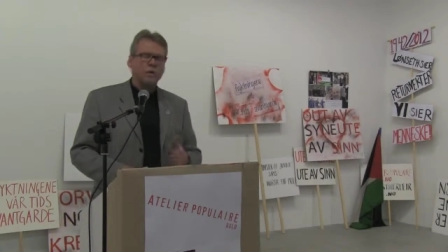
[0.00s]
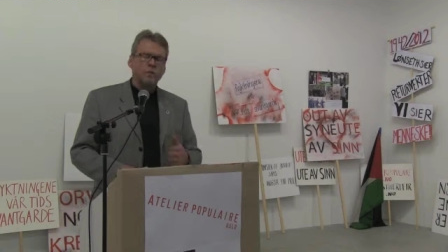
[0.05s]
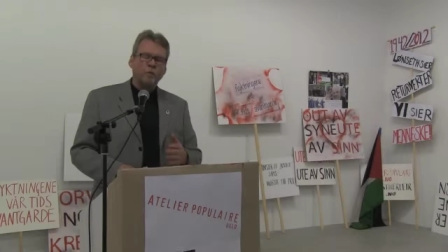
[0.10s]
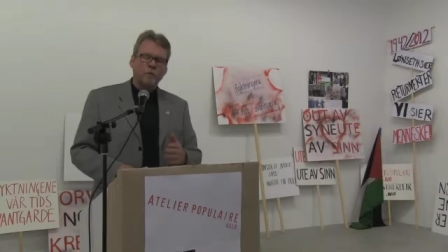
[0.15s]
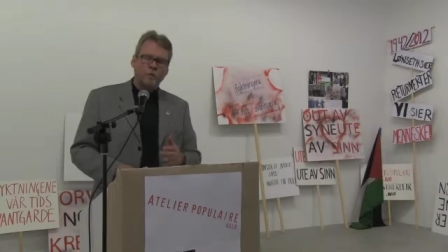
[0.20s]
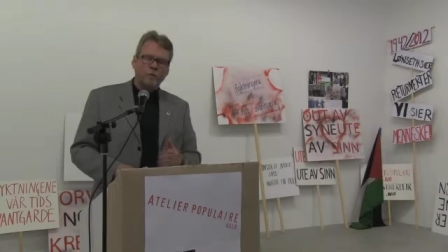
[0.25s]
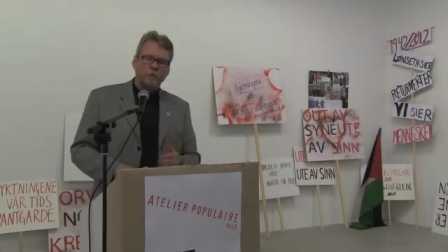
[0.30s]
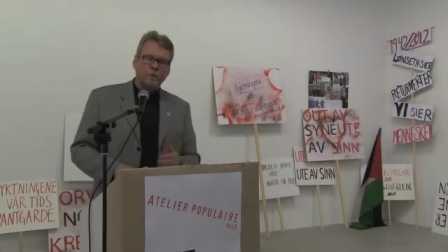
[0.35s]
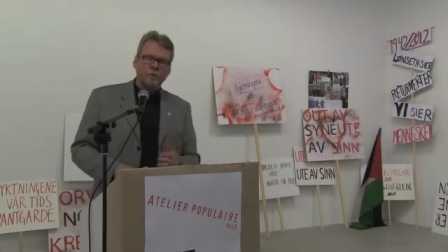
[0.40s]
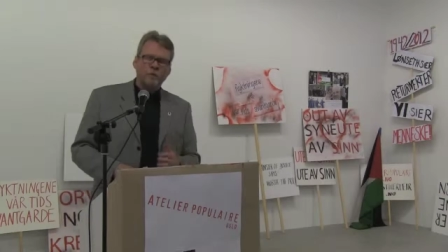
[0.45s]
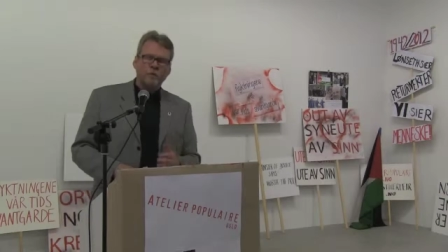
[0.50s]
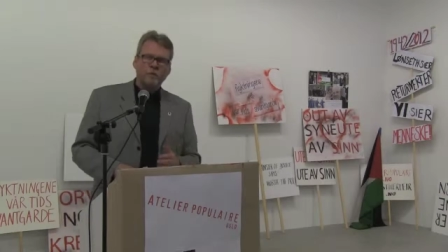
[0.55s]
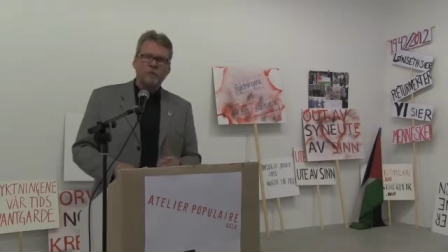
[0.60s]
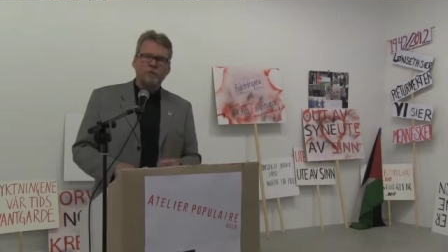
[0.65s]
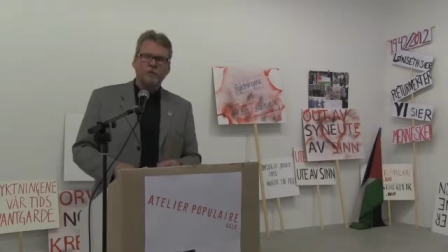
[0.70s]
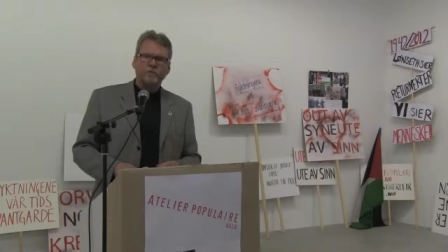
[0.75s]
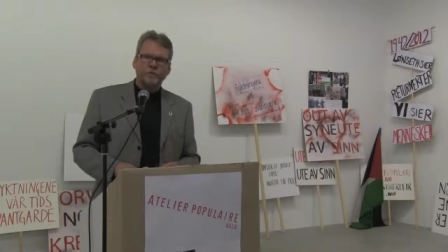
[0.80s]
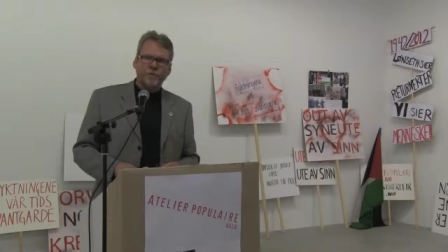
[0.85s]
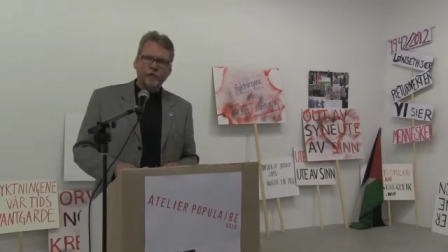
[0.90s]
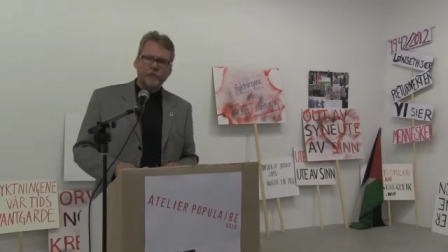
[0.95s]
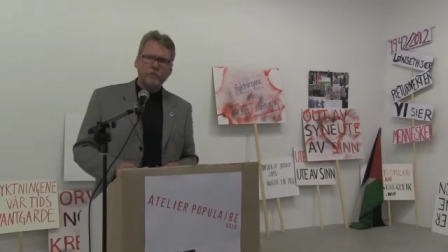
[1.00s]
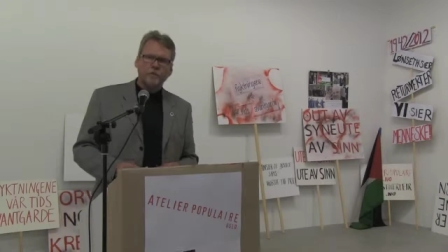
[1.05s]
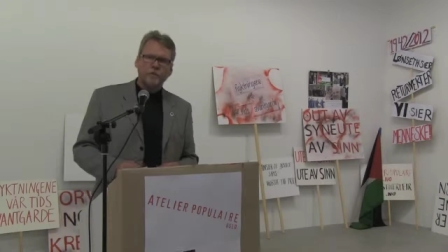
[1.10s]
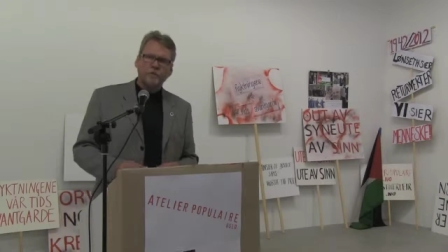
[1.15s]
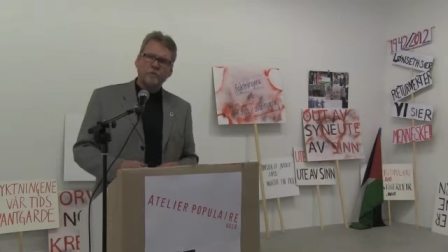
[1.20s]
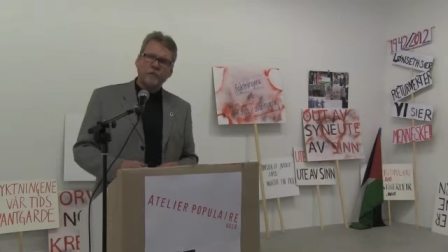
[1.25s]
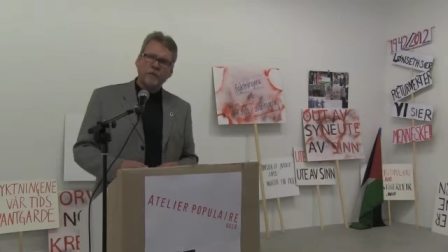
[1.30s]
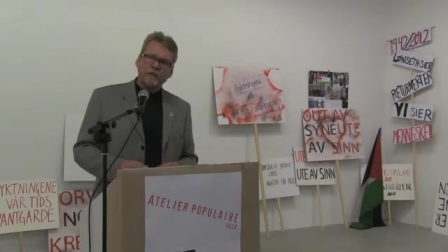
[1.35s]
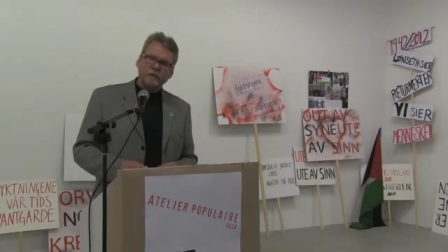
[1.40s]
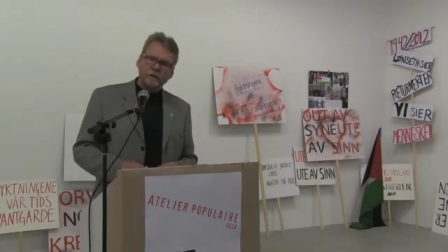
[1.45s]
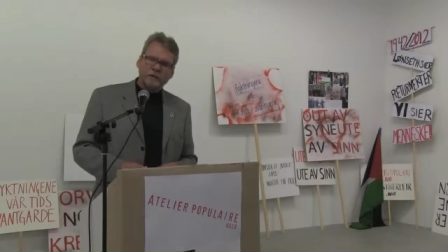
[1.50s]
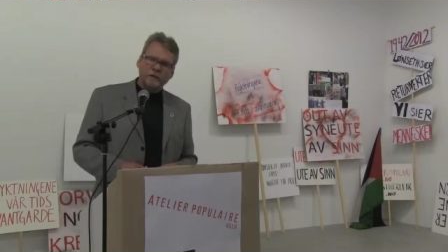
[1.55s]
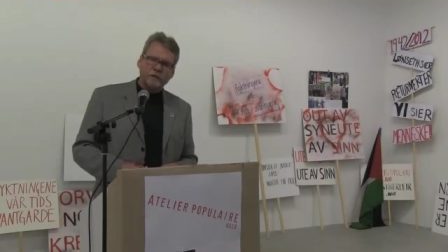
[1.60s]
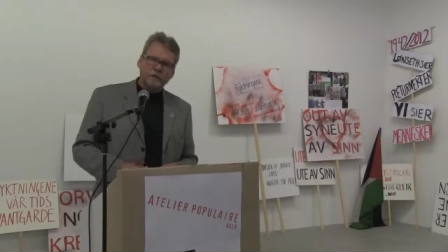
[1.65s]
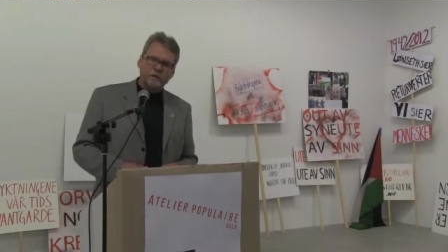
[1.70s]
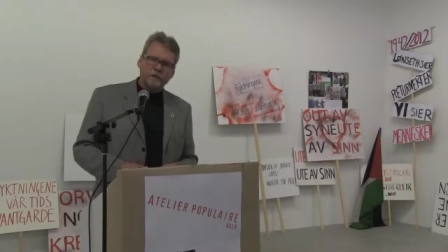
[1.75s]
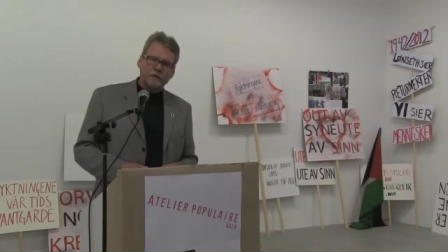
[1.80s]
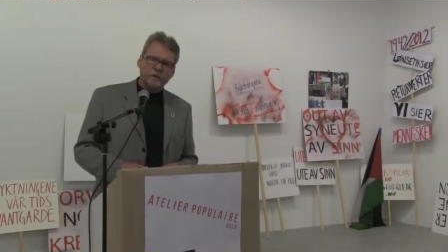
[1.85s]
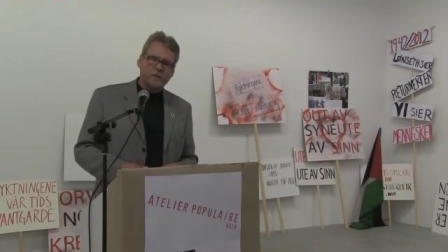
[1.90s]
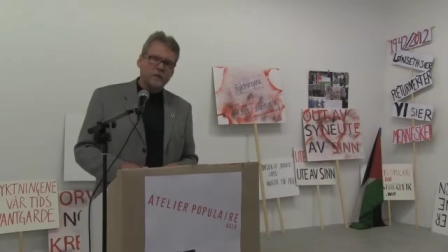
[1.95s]
what we call regular
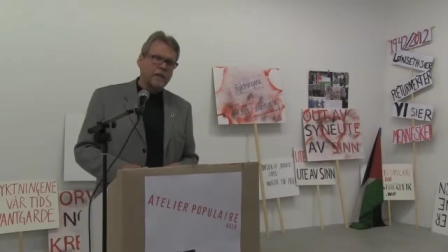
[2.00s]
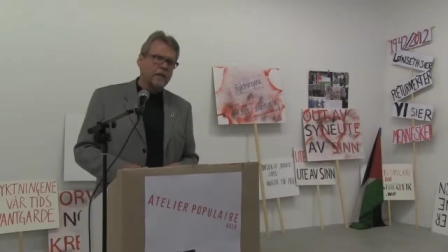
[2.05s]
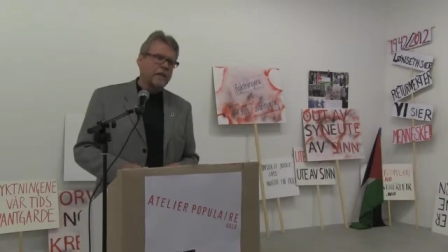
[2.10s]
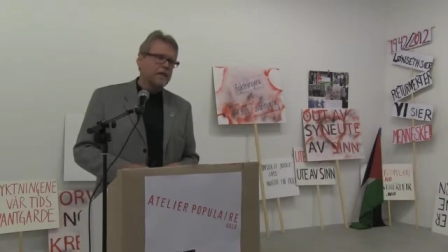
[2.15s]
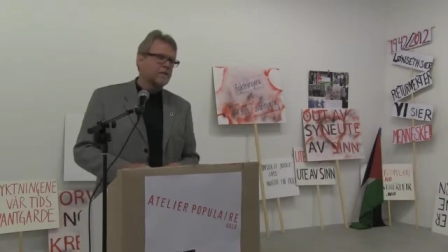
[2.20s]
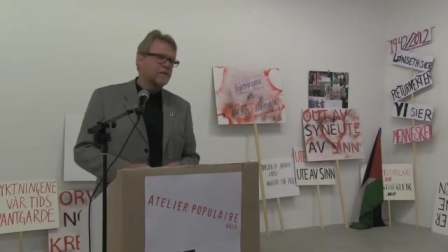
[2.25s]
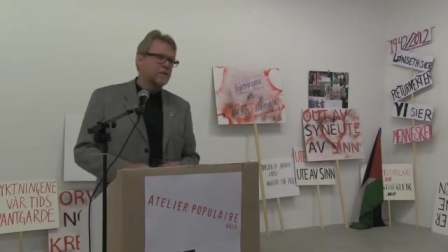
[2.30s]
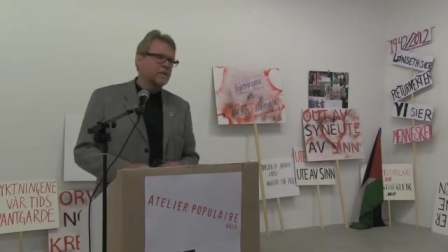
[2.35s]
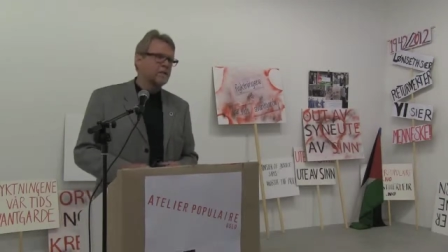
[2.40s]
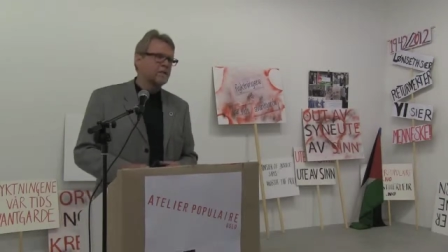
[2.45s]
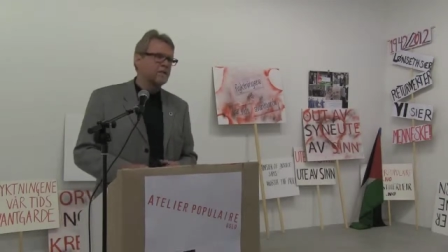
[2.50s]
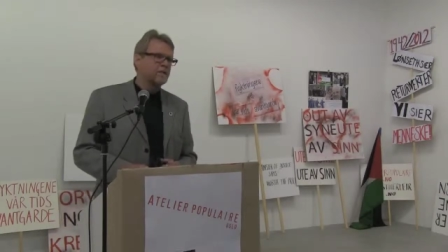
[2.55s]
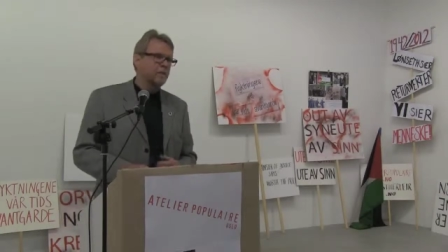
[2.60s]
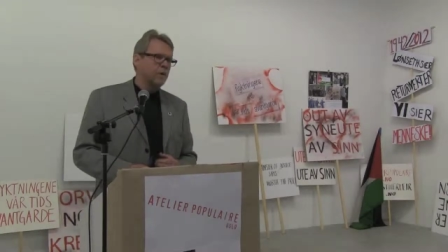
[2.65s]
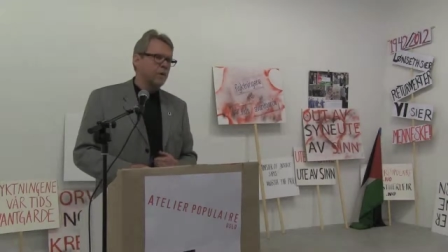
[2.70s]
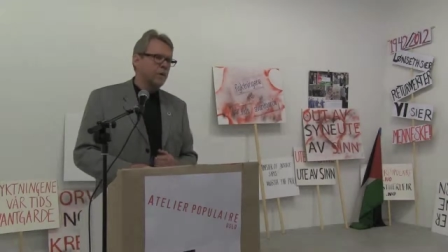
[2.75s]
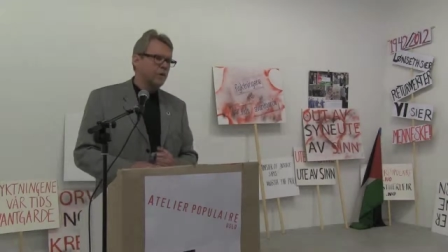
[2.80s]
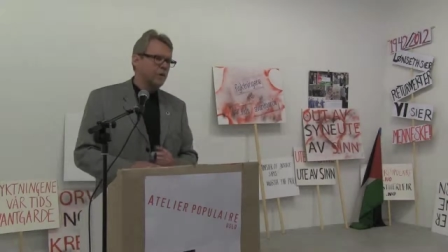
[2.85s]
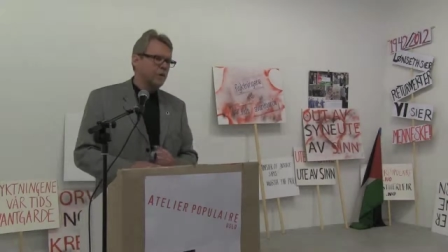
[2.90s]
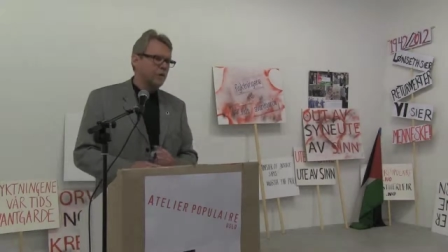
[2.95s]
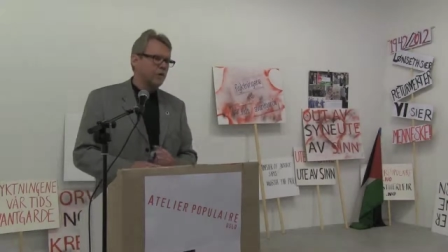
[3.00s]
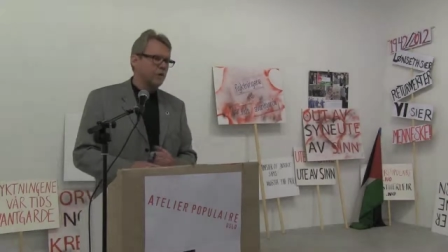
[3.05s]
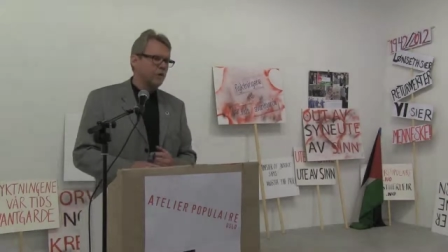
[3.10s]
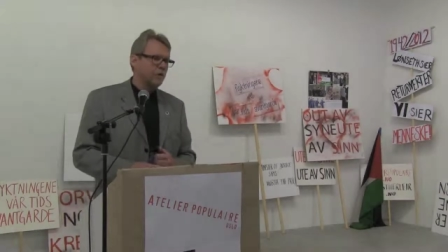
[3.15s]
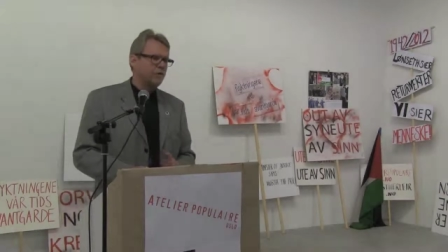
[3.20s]
migration actually is part